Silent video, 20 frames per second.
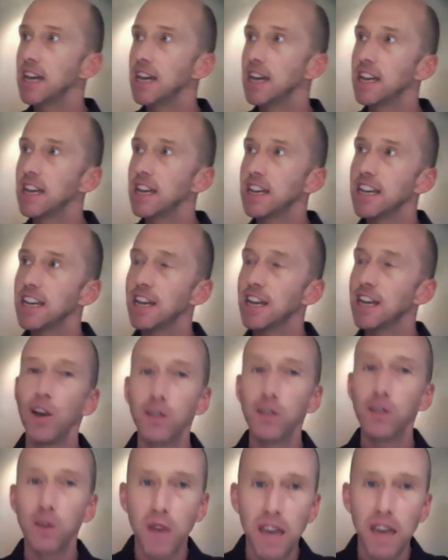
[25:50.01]
it
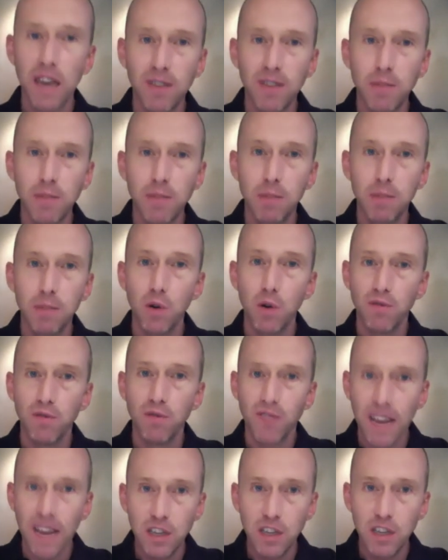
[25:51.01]
also gave him the
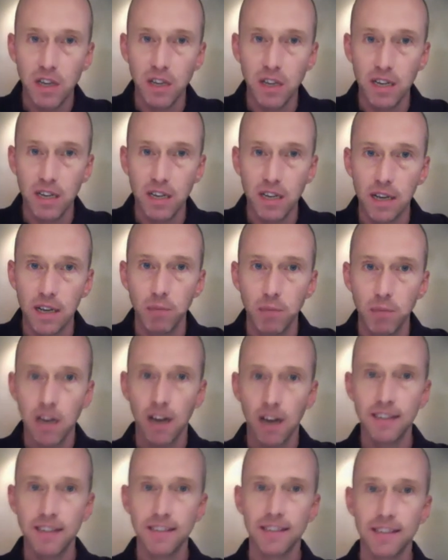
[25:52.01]
motivation,
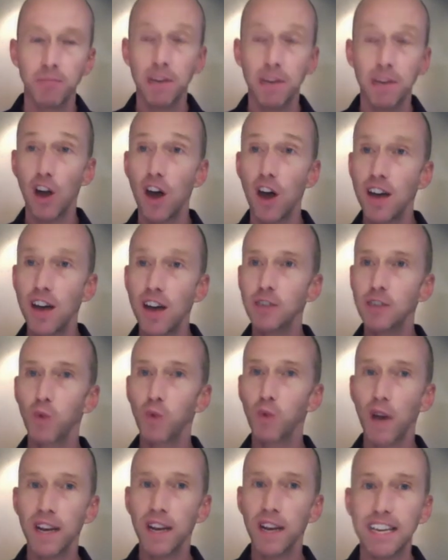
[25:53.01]
because
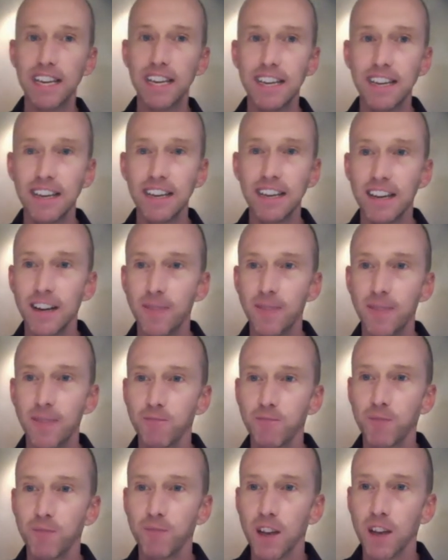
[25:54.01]
what he
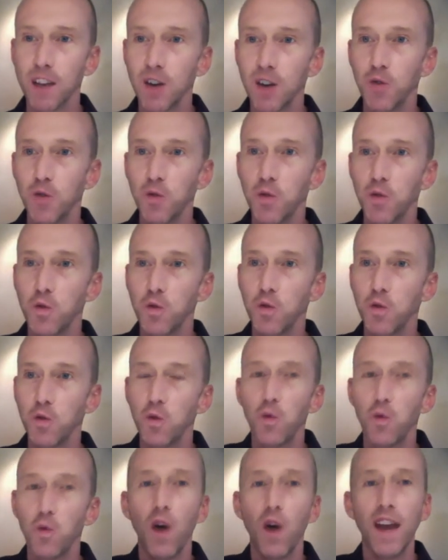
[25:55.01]

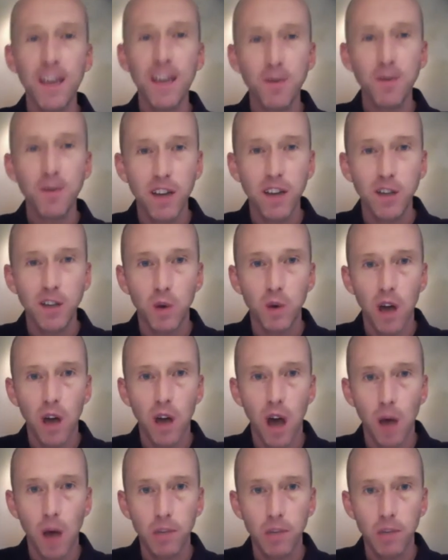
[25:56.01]
wanted to
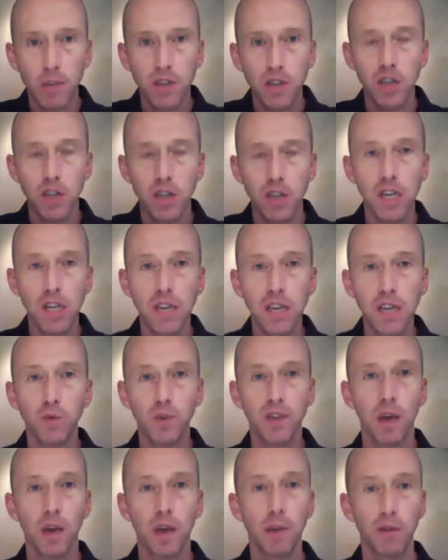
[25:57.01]
accomplish and achieve was
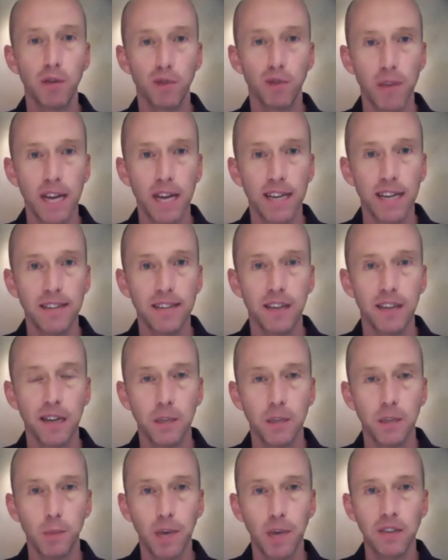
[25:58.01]
coming from that inside
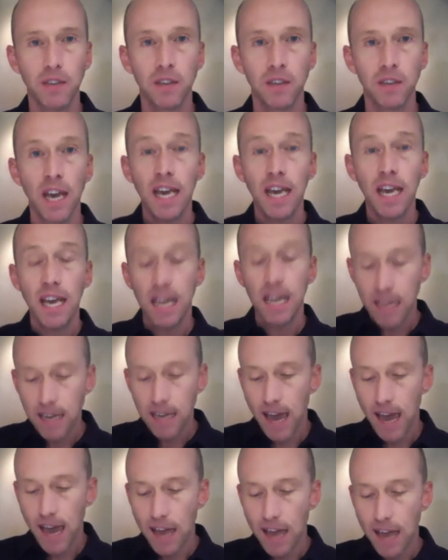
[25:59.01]
space. He
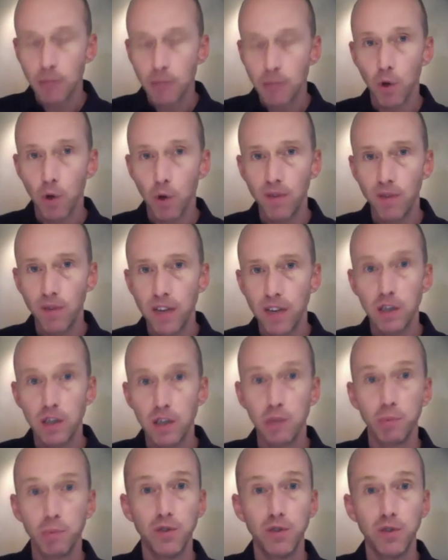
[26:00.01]
had the motivation to
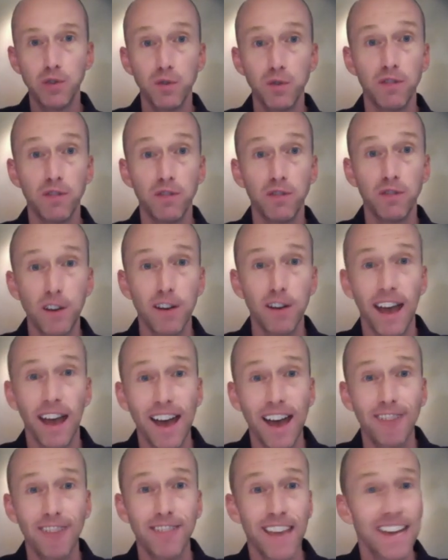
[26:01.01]
push through the fear to
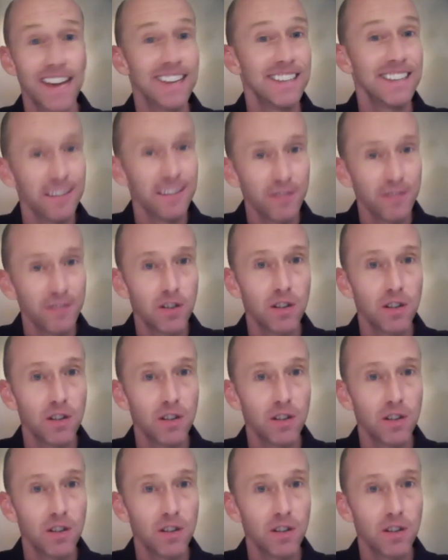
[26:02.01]
have that difficult